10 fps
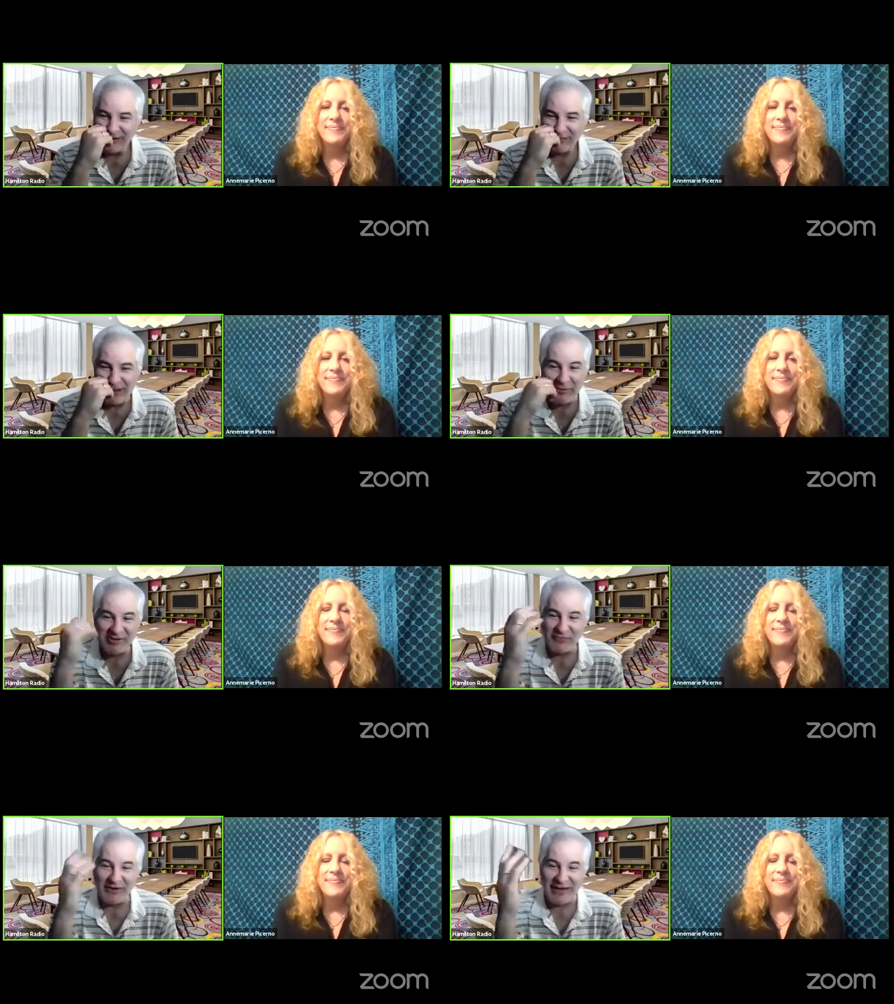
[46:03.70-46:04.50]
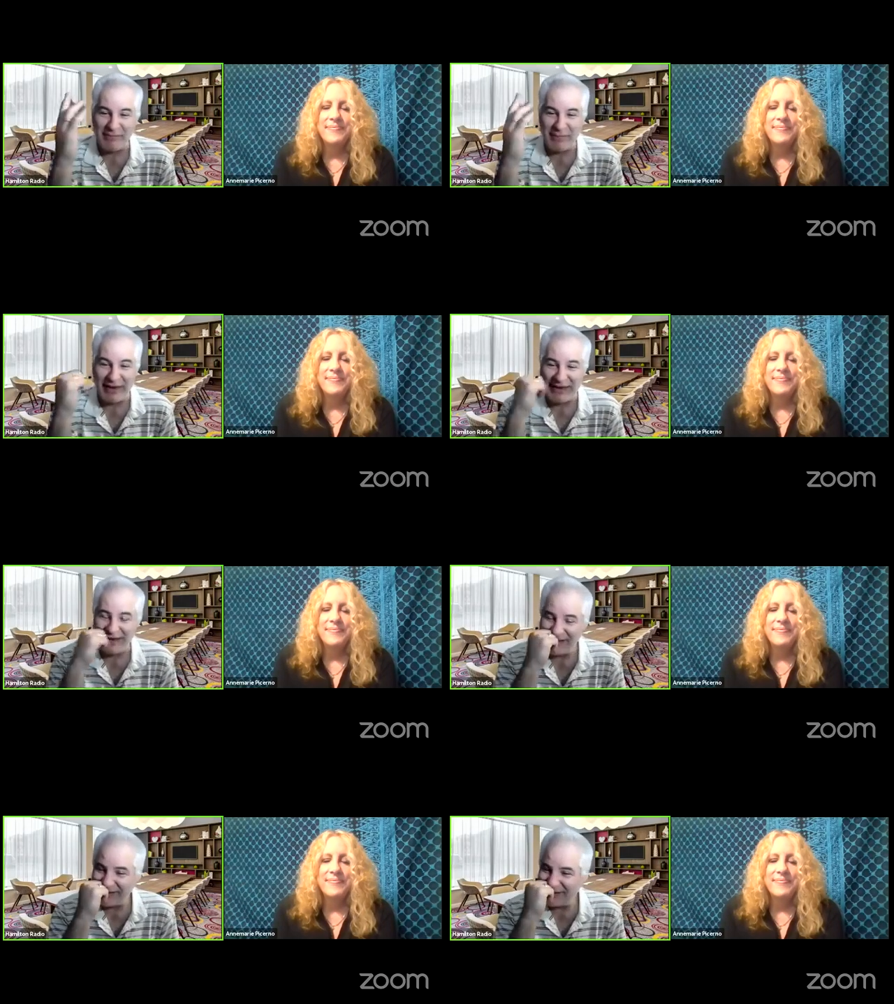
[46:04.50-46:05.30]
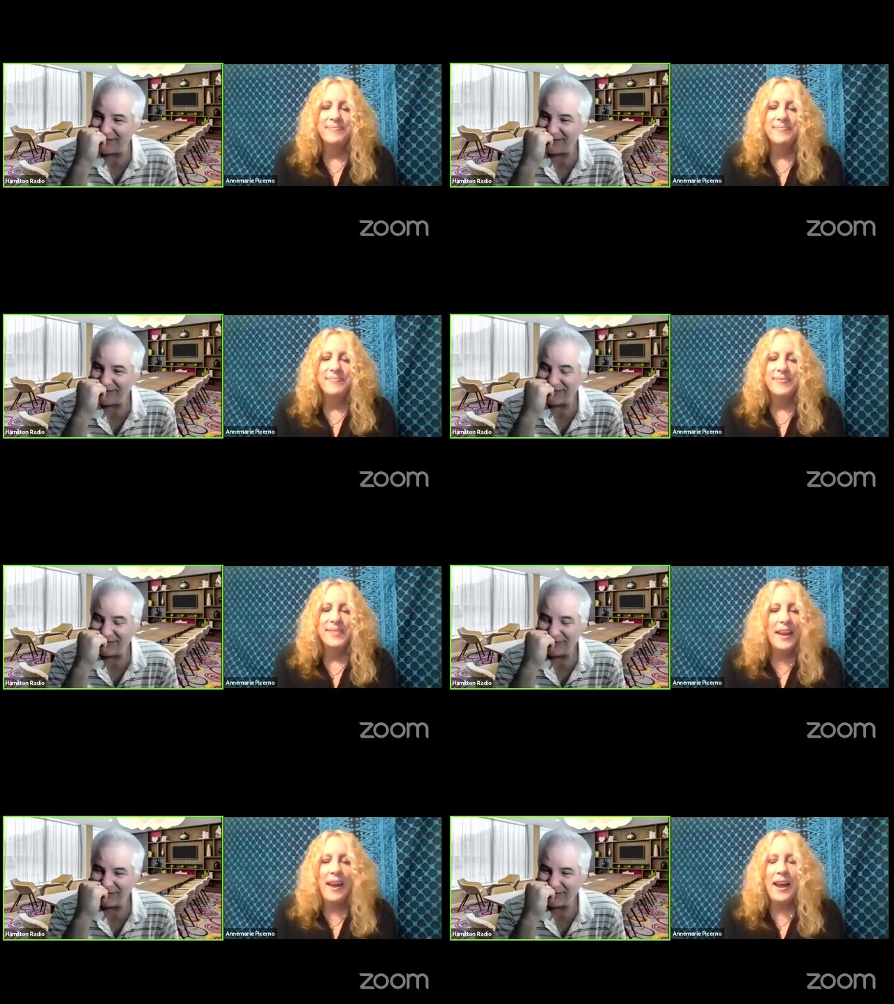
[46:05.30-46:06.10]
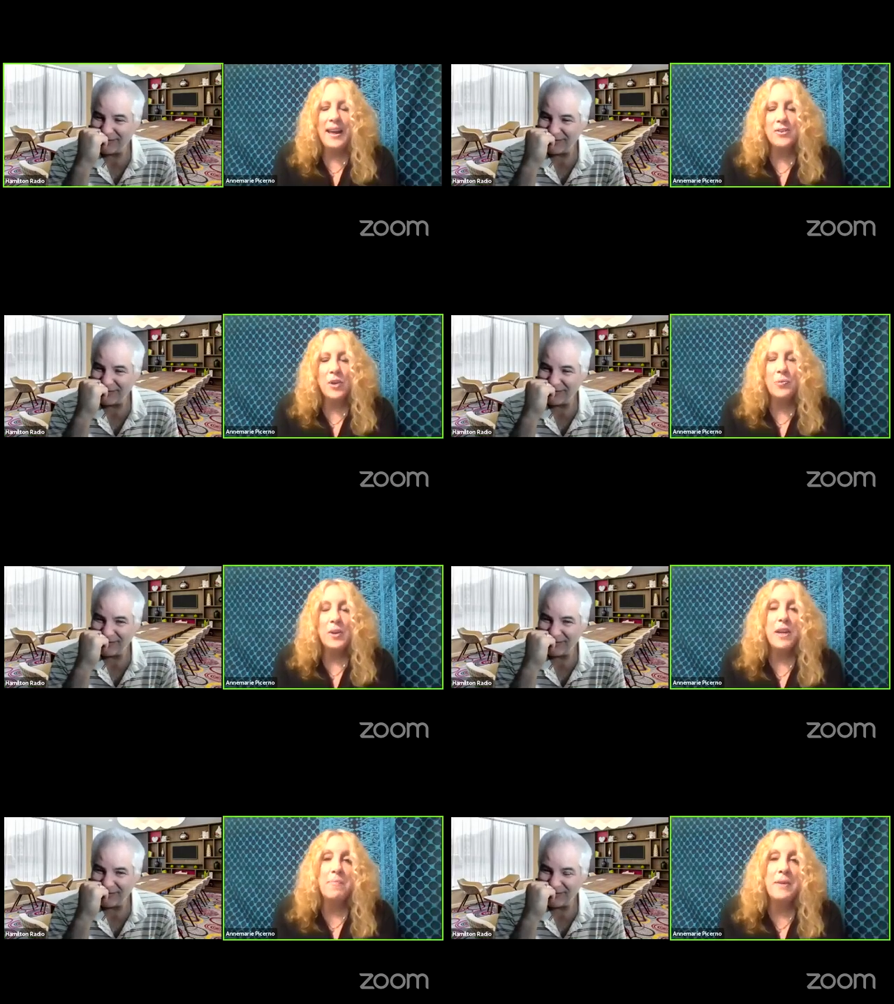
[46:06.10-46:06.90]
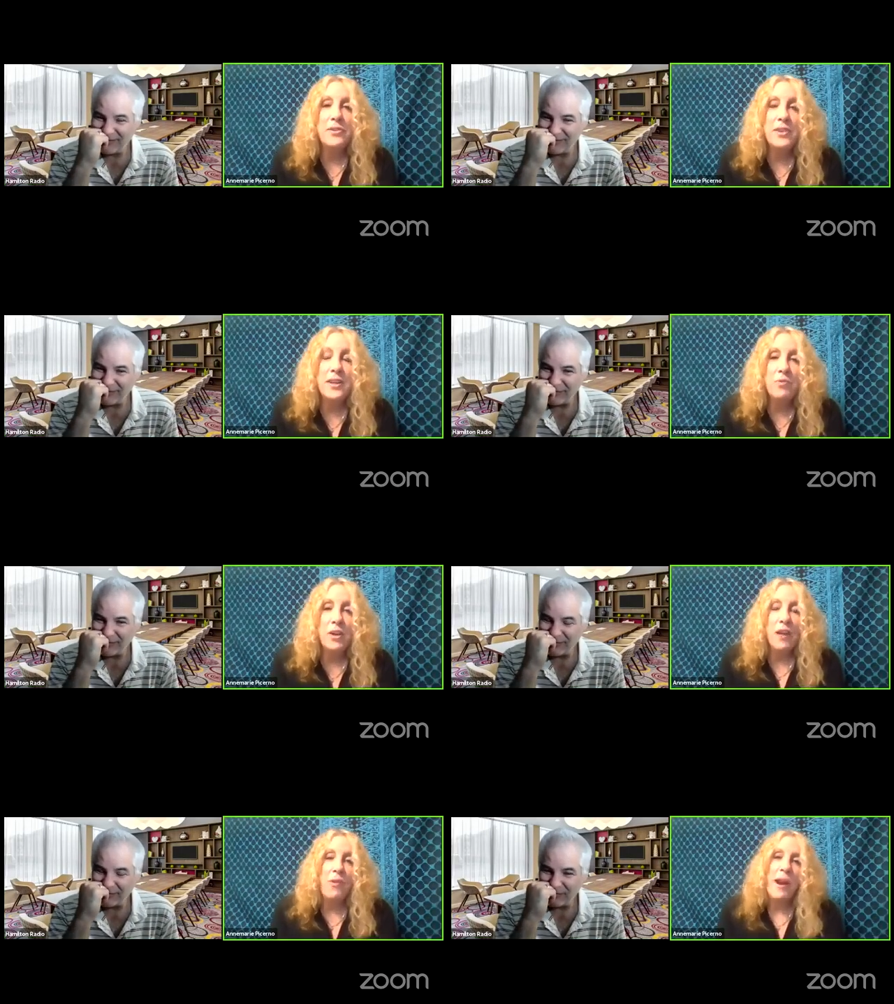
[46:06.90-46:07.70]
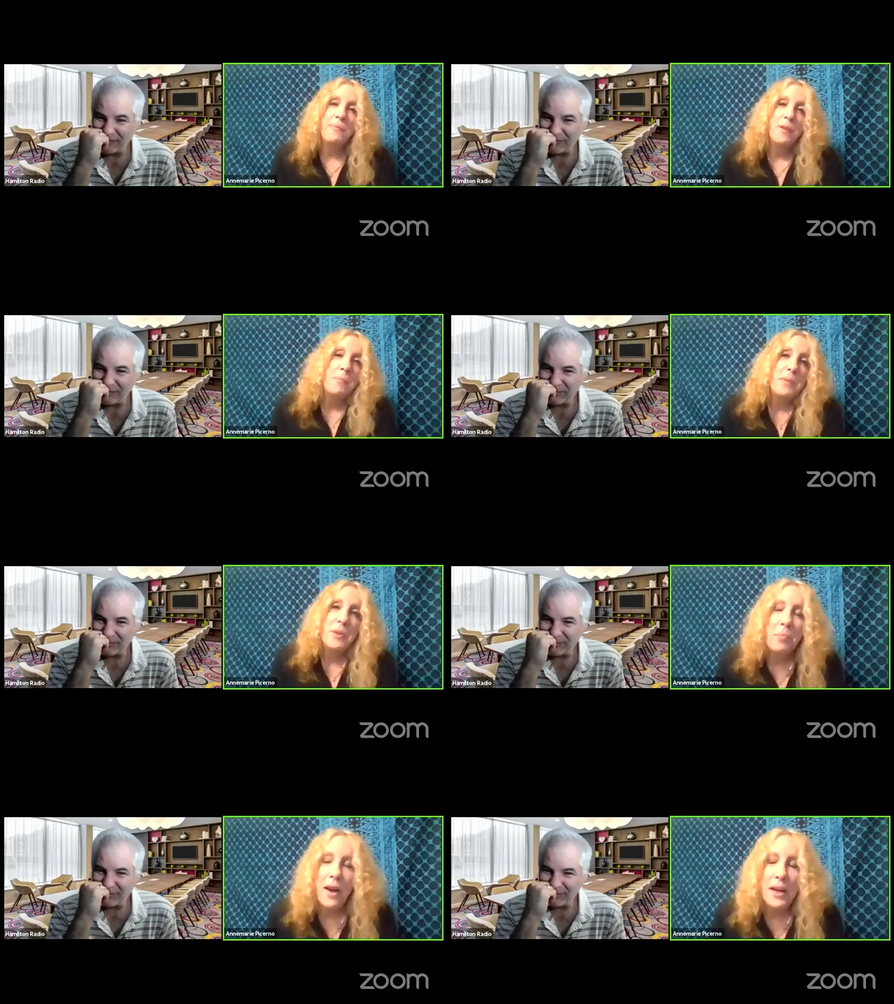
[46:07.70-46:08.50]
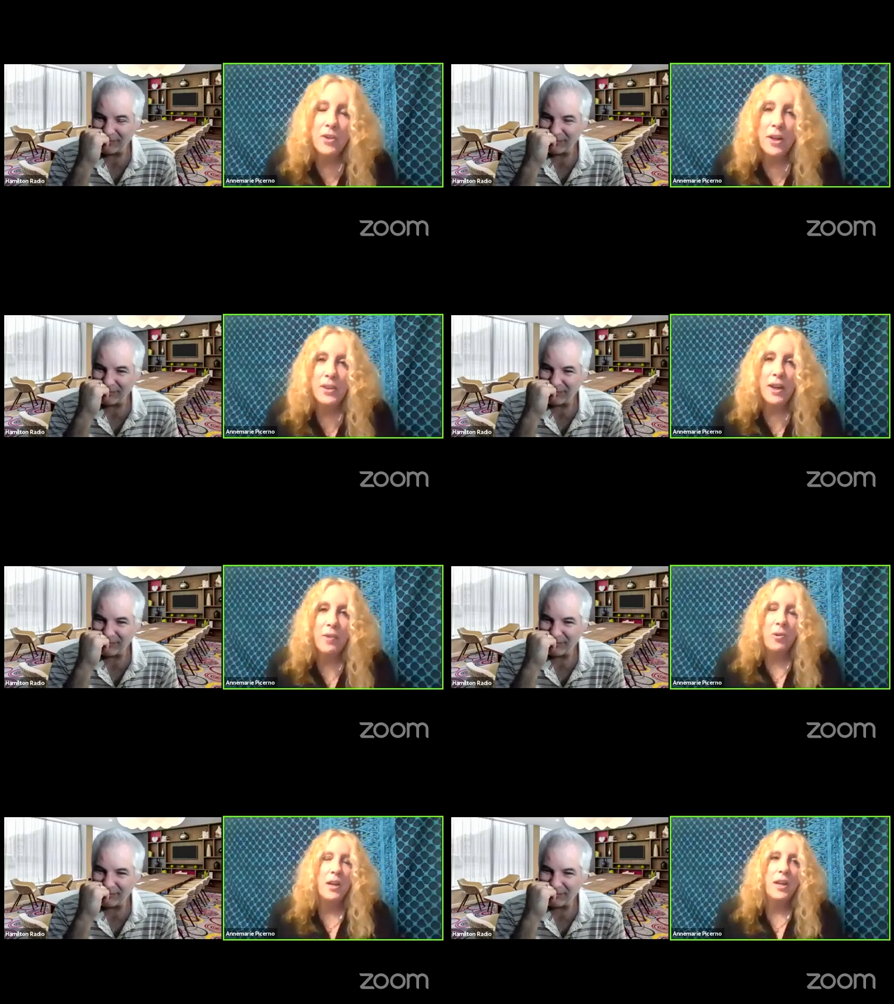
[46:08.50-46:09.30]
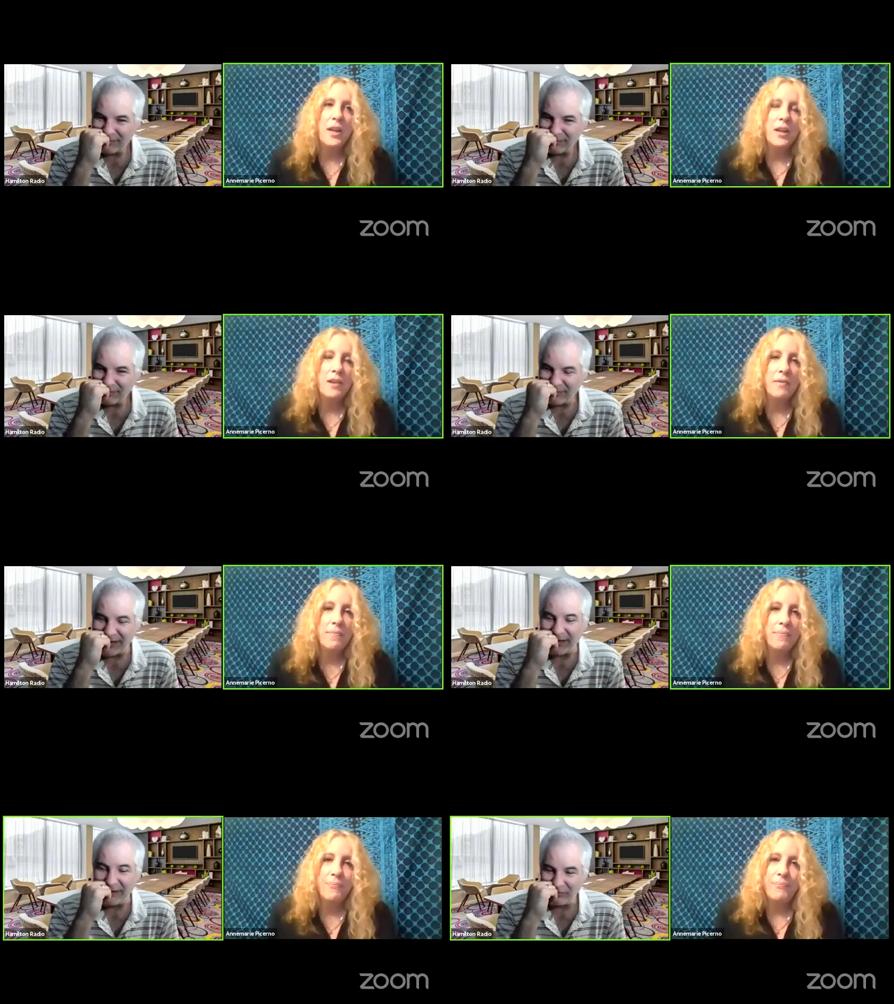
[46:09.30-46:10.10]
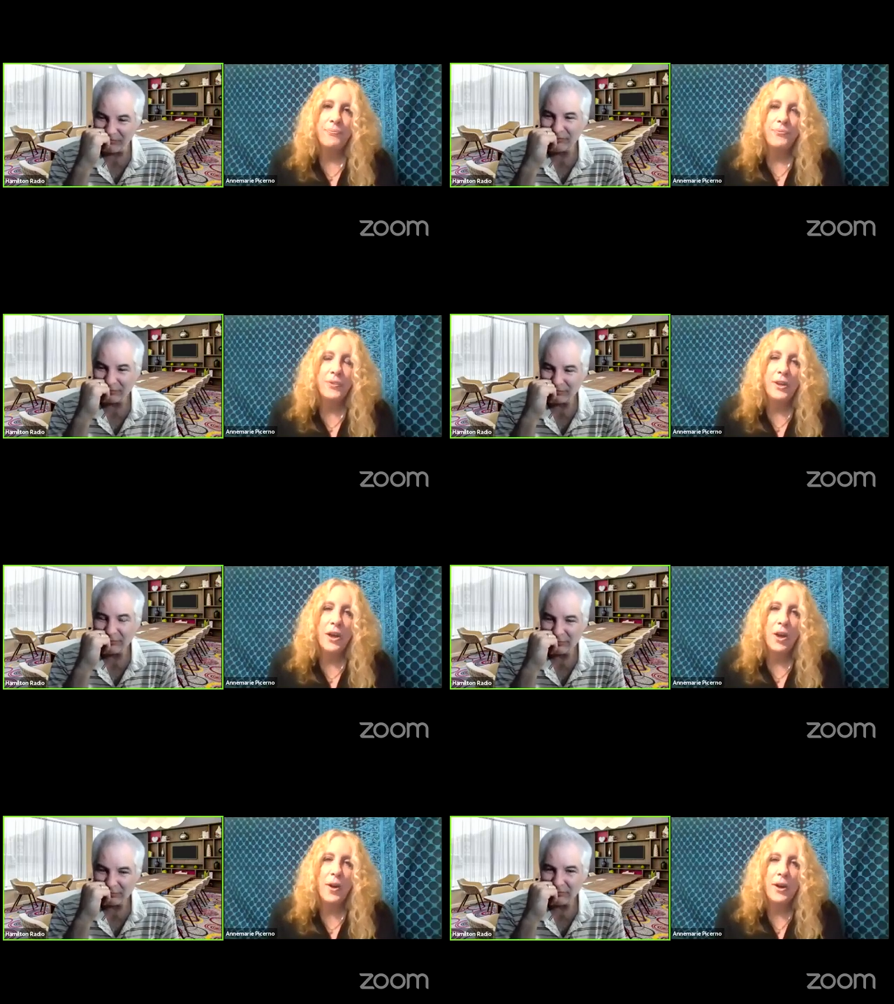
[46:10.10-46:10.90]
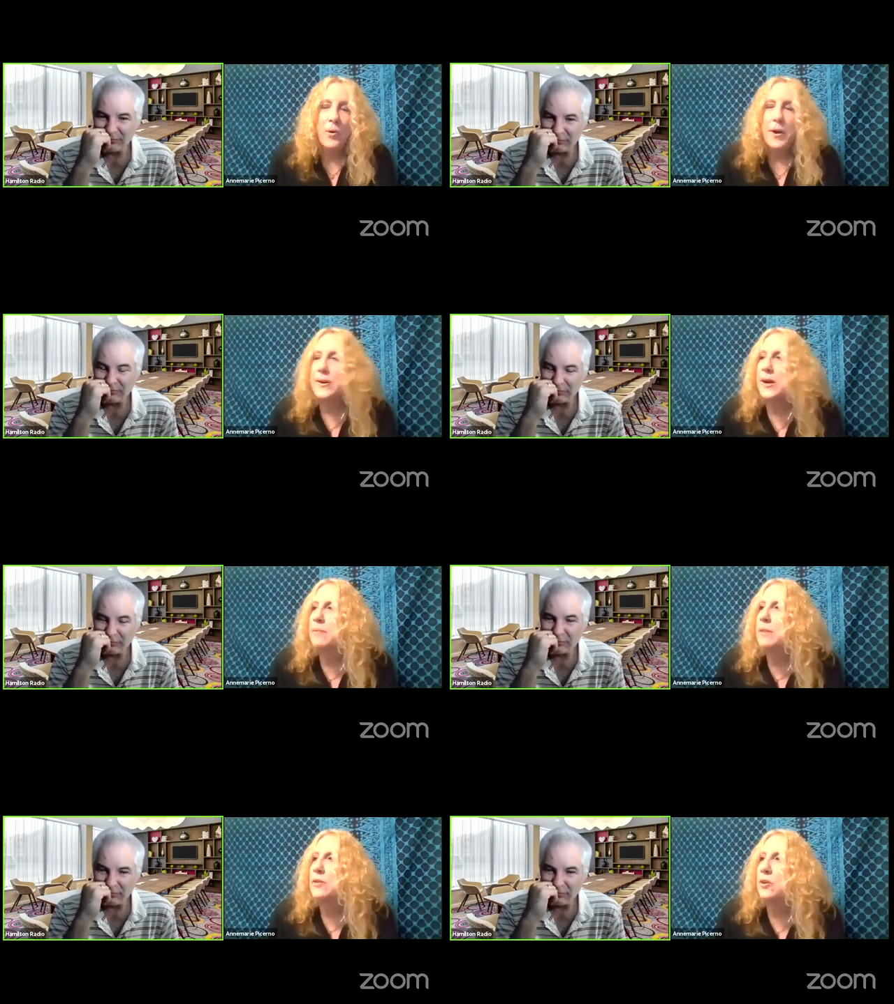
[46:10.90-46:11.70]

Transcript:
Speaker 1: Why would you forget me?
Speaker 2: I don't know. We get busy, we get wrapped up in the project that we're in. Yeah you know, I know I talk about the